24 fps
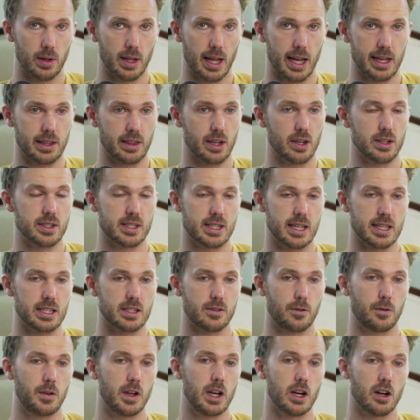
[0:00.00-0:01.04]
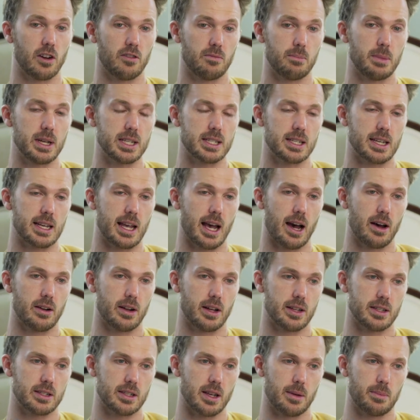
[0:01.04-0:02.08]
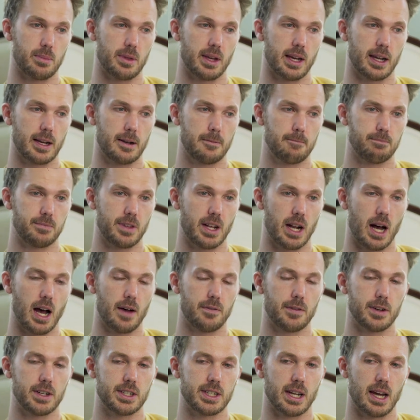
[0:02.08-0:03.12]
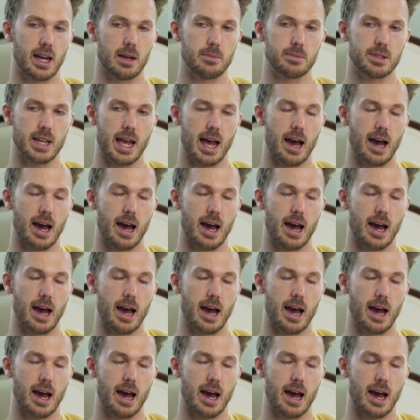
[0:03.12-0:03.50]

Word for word: Like there's this fear of missing out on something that oftentimes